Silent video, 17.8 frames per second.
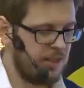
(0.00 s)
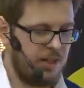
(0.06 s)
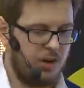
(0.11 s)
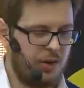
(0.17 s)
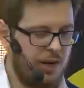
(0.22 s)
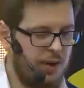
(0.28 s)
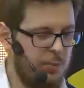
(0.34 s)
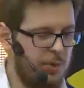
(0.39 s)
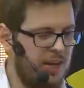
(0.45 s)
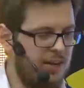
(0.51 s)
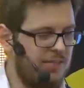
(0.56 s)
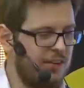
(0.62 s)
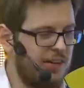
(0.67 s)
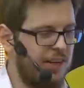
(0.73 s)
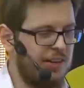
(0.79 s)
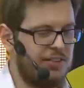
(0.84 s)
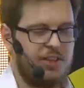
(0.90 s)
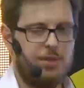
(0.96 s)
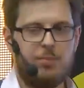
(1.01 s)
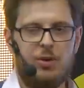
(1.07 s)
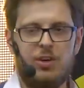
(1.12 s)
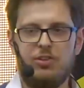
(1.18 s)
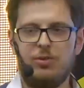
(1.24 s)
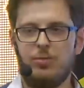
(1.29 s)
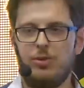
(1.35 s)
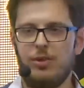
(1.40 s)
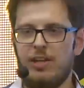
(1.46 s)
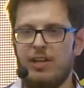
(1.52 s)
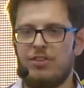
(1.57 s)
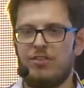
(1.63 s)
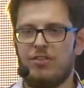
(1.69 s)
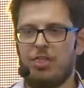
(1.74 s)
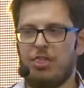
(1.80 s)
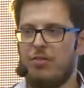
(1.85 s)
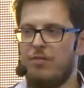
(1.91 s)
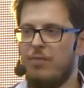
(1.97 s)
okay, whenever that's not possible,
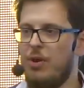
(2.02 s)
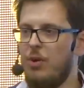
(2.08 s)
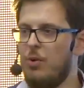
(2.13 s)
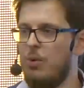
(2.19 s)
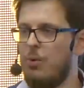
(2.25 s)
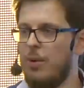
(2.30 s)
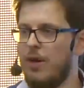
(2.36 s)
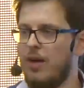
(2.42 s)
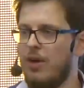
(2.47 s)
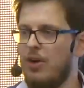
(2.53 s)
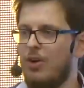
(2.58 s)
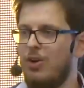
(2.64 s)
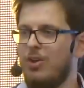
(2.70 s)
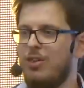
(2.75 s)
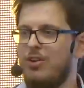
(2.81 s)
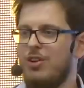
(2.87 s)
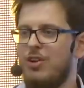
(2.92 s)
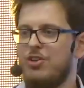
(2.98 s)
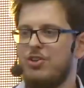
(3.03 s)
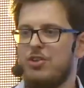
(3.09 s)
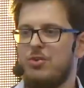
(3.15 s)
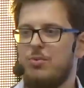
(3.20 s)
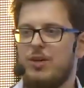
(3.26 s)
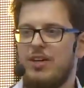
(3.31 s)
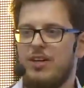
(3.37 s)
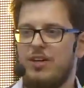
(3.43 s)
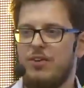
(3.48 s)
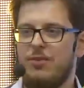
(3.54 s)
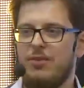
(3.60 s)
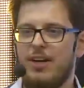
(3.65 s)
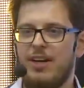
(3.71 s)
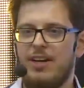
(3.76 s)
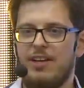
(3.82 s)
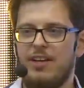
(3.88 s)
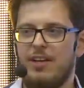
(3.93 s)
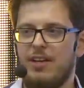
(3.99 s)
let's throw away all the logic we
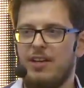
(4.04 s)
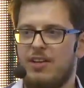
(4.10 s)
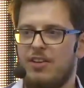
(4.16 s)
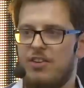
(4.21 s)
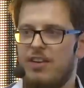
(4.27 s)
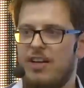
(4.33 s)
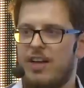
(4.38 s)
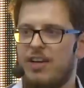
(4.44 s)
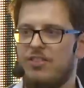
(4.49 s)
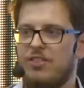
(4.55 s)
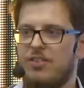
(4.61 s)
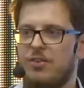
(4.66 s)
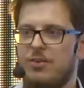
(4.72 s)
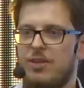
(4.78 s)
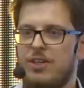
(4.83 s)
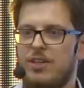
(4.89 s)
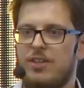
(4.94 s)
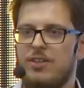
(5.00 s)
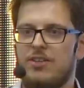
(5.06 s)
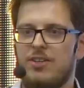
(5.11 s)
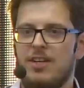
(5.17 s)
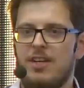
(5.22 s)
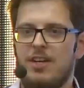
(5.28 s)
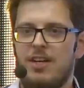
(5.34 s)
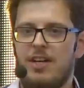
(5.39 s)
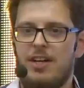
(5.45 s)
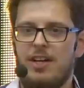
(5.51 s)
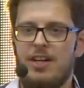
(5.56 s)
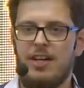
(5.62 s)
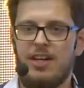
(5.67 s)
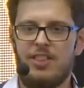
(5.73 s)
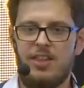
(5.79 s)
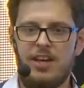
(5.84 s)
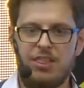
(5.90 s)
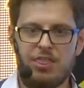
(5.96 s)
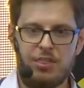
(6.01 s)
created in the last 2 years.
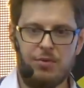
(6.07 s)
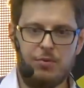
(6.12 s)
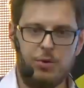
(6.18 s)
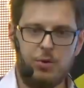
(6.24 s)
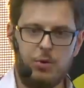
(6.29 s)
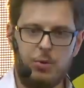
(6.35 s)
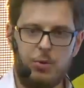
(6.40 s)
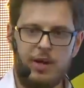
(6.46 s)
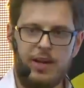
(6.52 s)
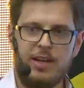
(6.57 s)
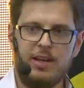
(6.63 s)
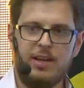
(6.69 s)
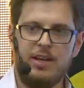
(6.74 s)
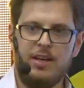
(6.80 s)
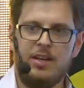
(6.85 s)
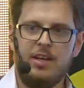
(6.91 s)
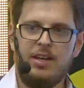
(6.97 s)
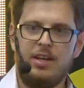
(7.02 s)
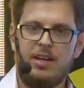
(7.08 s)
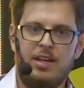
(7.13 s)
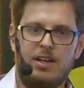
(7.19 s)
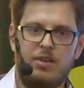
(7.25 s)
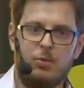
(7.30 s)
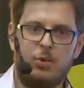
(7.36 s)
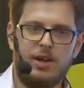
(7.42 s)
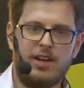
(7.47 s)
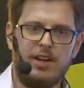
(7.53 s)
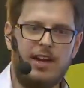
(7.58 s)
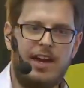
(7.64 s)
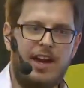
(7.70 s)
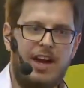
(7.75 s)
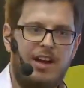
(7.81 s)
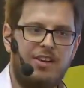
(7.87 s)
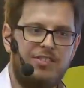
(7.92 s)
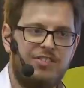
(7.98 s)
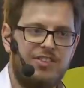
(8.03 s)
Like, they threw away
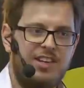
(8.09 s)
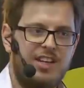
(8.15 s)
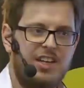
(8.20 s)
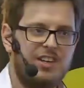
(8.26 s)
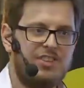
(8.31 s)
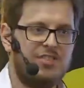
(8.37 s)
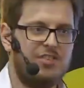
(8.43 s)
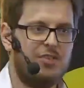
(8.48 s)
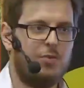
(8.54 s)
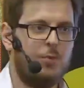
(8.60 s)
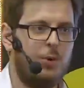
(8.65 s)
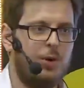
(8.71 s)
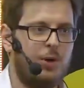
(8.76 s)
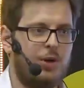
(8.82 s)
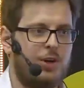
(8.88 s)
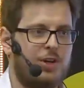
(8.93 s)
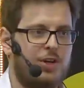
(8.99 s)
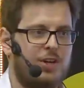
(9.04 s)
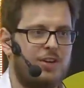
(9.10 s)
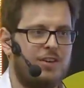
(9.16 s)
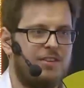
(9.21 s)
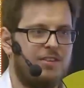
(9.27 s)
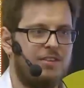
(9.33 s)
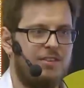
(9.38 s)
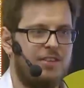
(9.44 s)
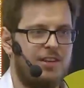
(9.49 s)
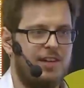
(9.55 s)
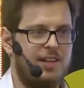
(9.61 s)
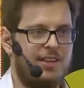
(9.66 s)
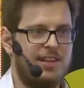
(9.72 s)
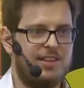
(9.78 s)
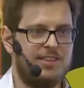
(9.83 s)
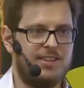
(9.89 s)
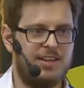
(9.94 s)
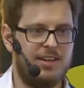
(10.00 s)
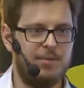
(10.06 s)
1.5 years of work at
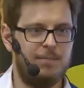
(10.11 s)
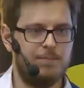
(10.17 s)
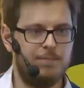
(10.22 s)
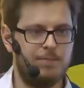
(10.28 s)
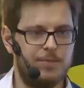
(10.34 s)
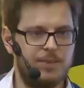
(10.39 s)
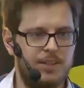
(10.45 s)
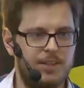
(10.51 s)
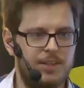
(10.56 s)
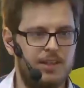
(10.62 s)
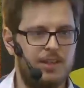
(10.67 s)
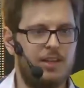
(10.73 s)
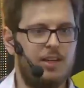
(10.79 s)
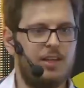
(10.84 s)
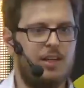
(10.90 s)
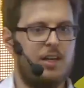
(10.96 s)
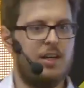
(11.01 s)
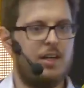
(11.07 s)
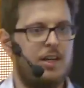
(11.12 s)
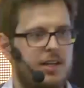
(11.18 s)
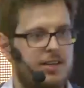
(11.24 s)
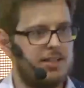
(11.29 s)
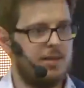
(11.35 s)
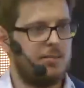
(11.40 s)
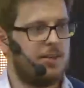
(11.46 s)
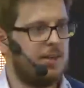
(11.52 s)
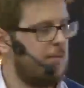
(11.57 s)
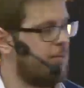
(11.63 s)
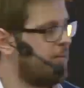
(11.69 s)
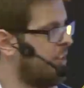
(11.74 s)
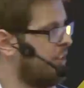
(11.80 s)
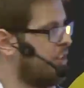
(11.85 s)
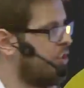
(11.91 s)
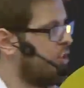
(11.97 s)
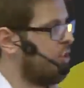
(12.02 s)
that time. And sometimes that's